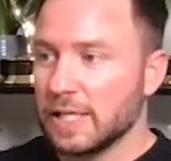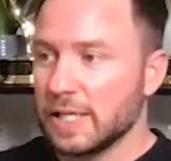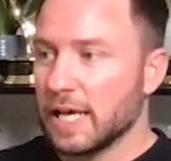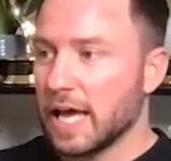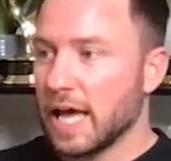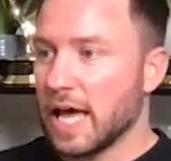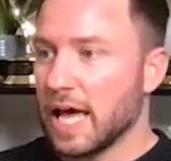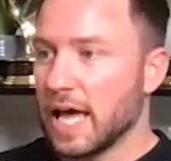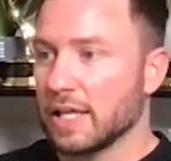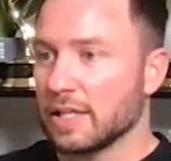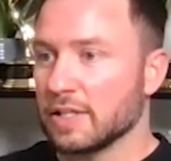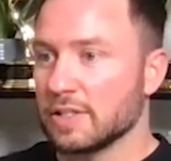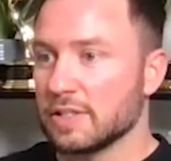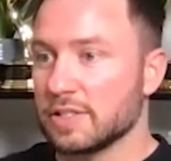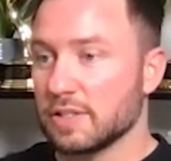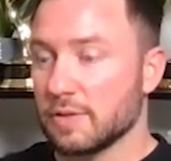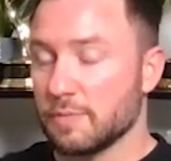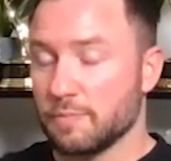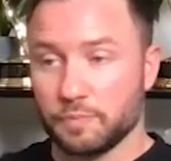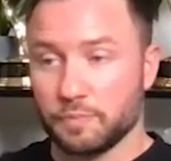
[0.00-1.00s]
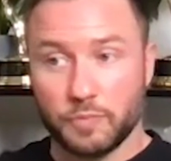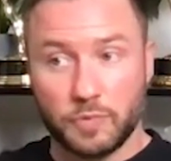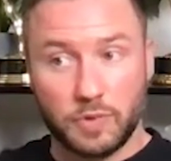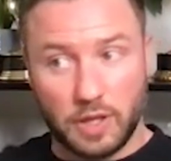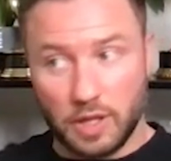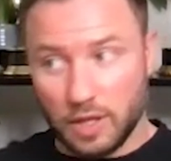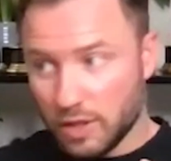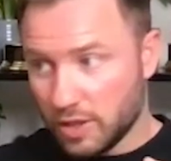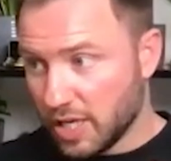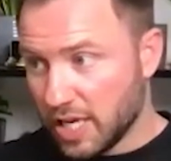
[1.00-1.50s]
And
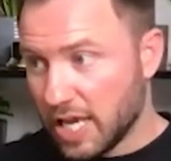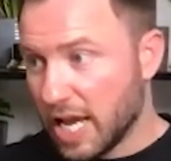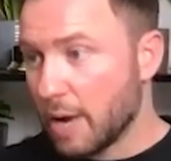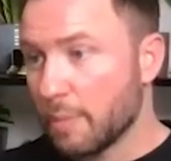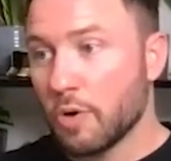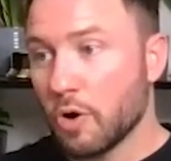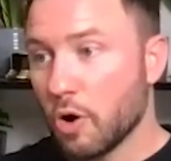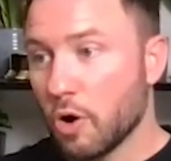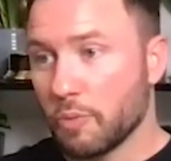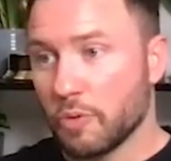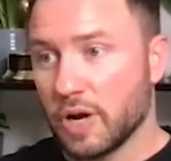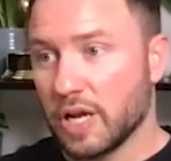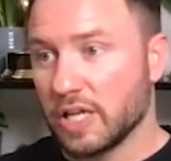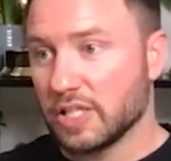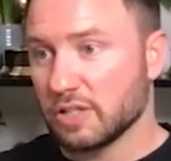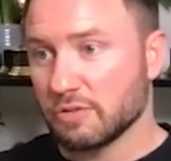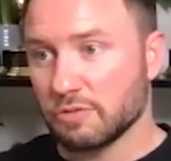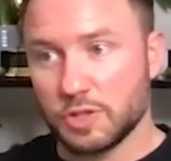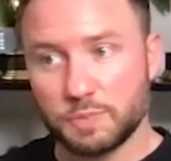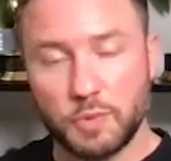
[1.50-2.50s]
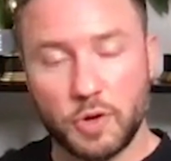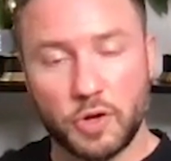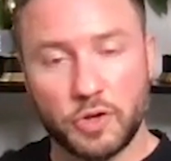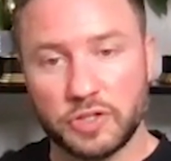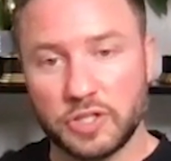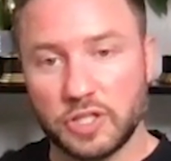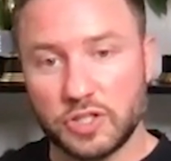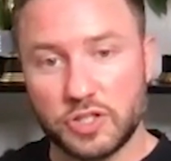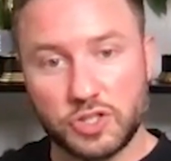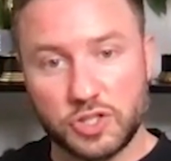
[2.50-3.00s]
the camera operator
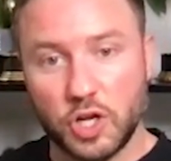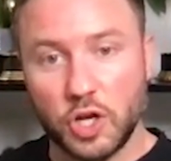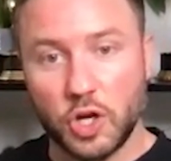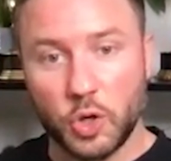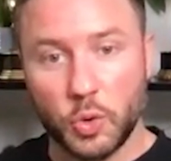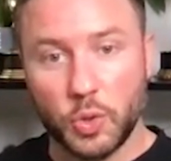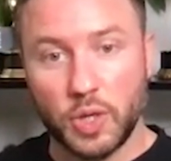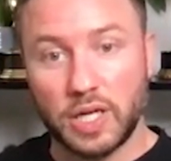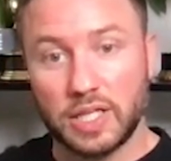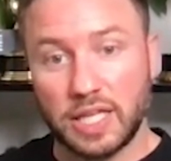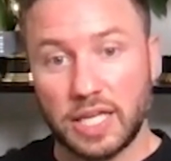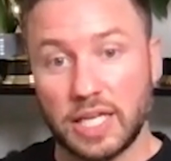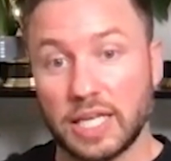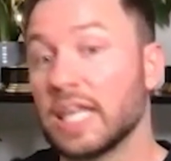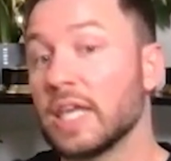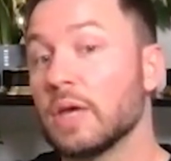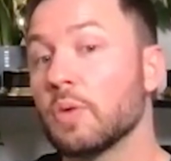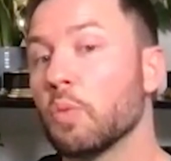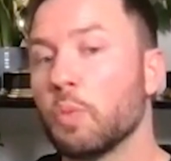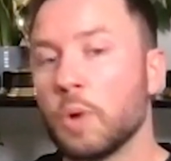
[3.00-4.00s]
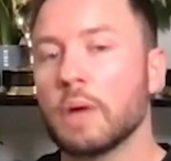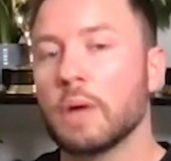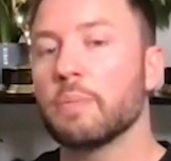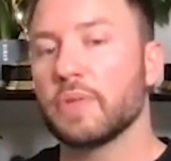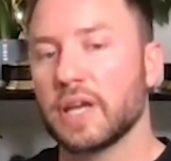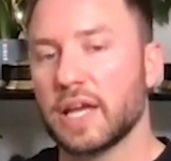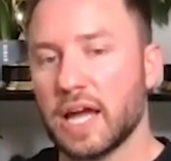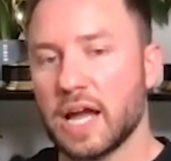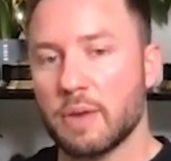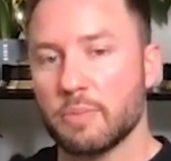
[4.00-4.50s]
responded so quickly, and he whipped the
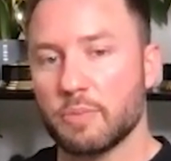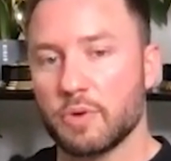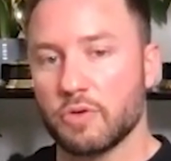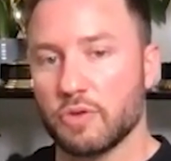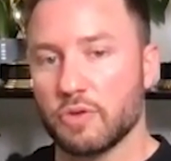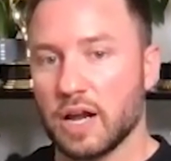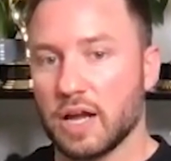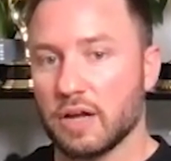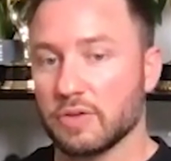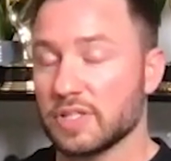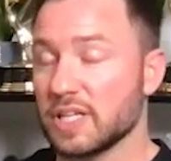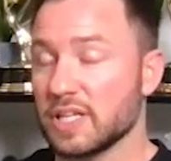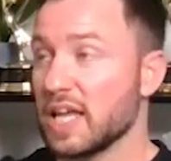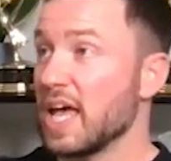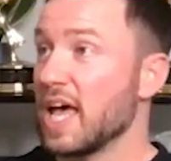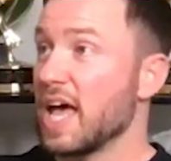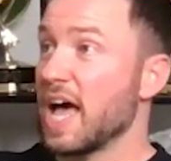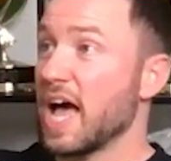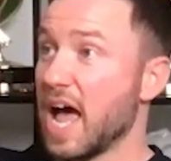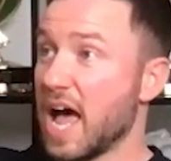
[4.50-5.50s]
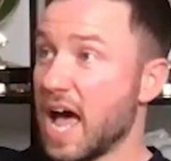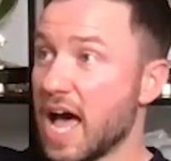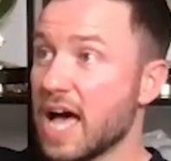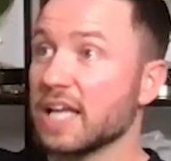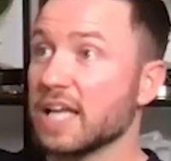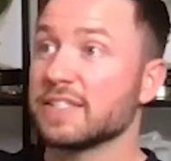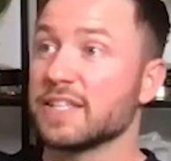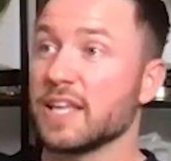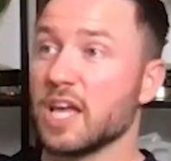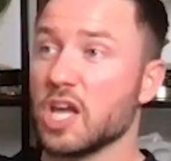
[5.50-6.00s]
camera around
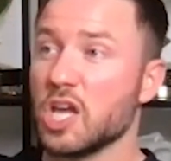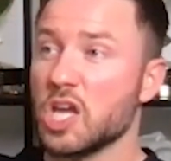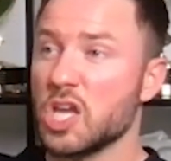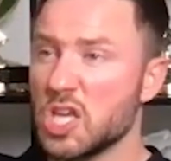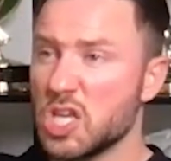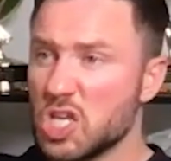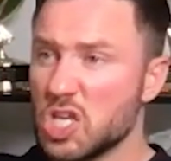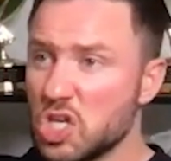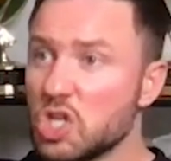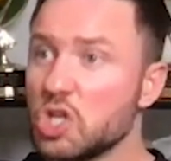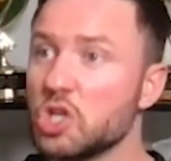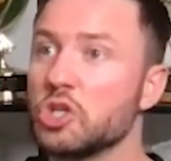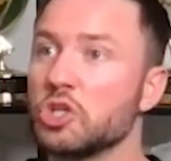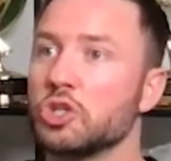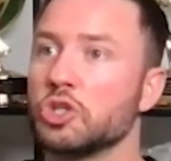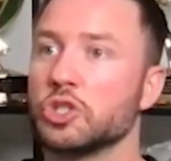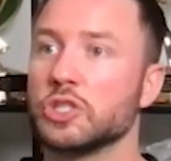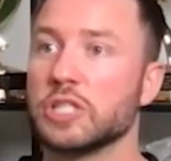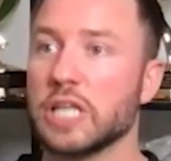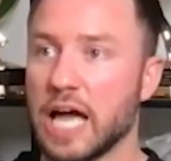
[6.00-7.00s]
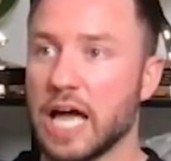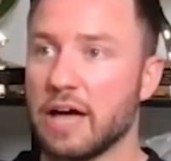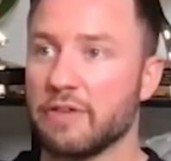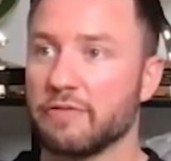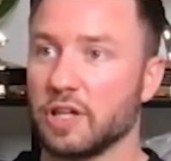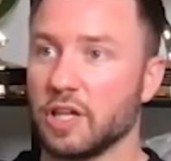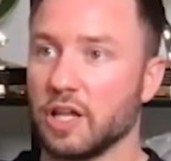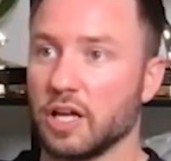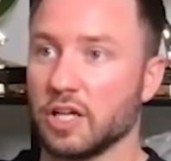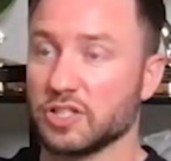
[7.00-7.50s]
as a huge
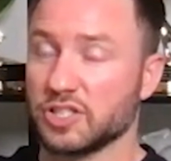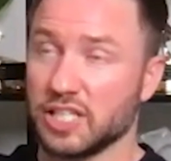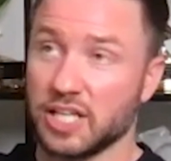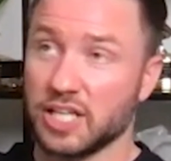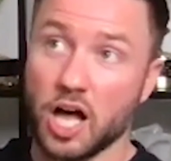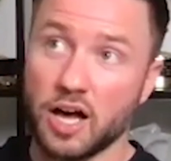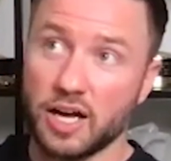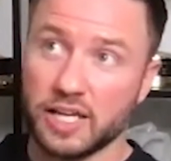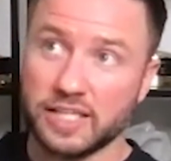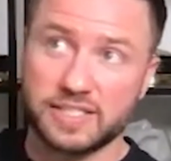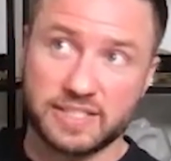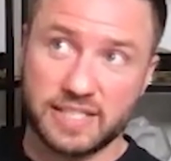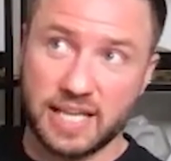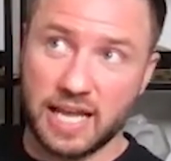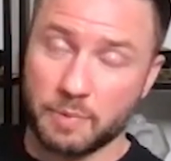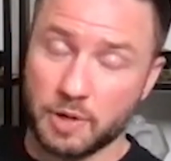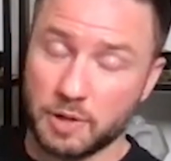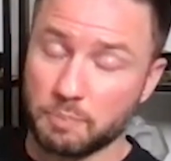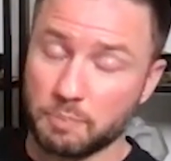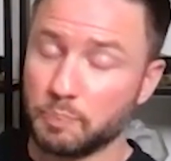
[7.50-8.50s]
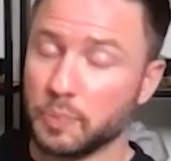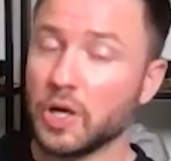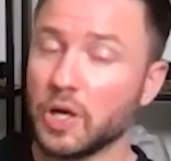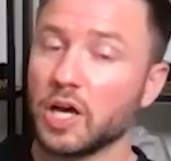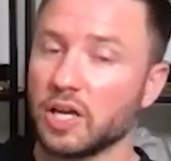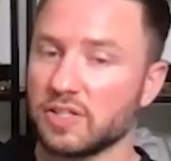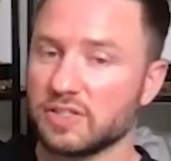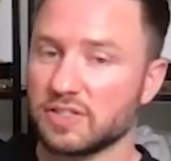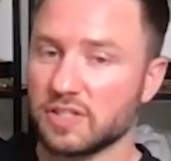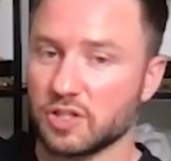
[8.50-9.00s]
avalanche, an ice dam had
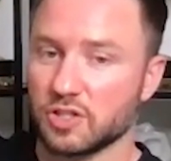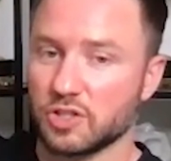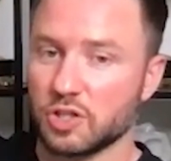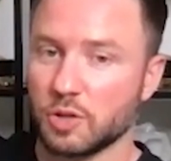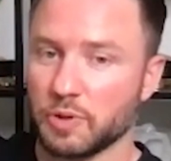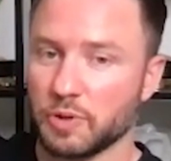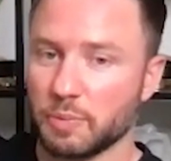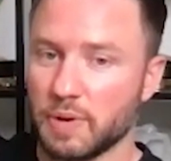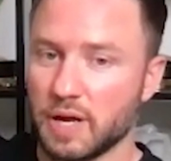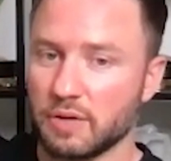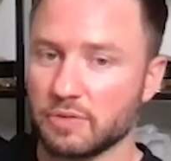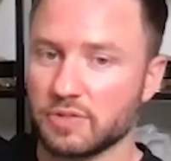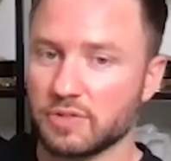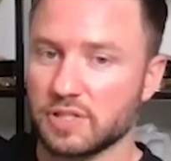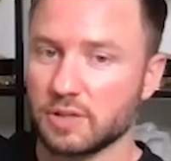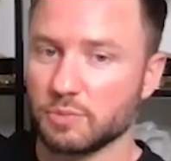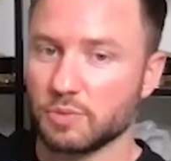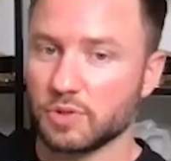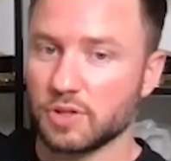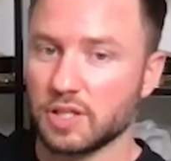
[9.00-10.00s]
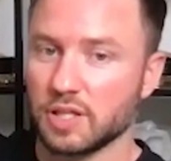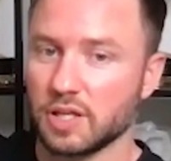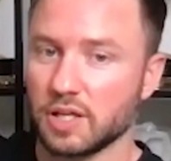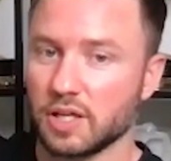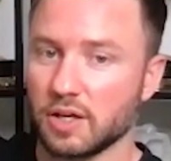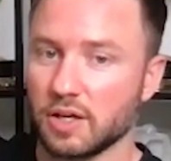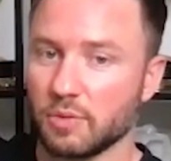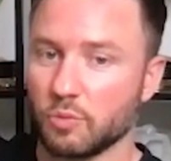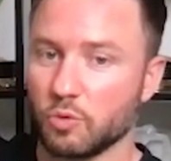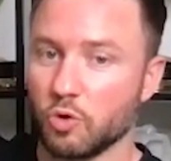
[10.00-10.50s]
burst at the top of the mountain with
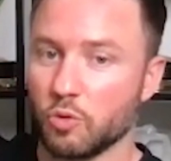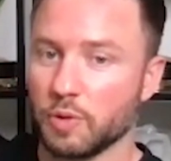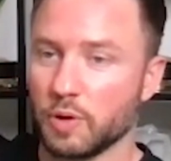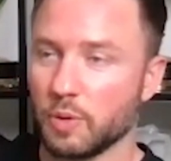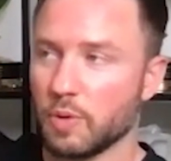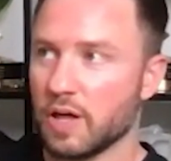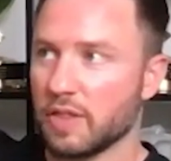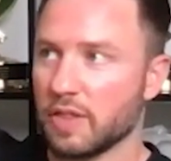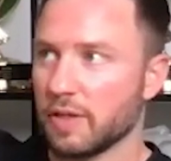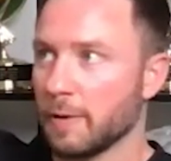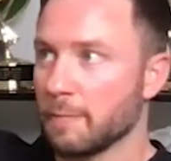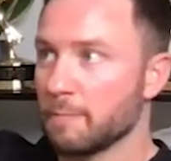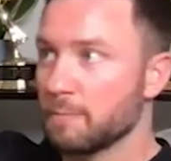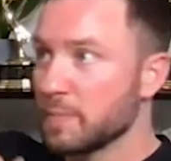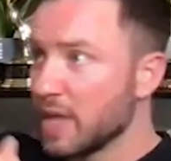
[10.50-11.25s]
the warming weather.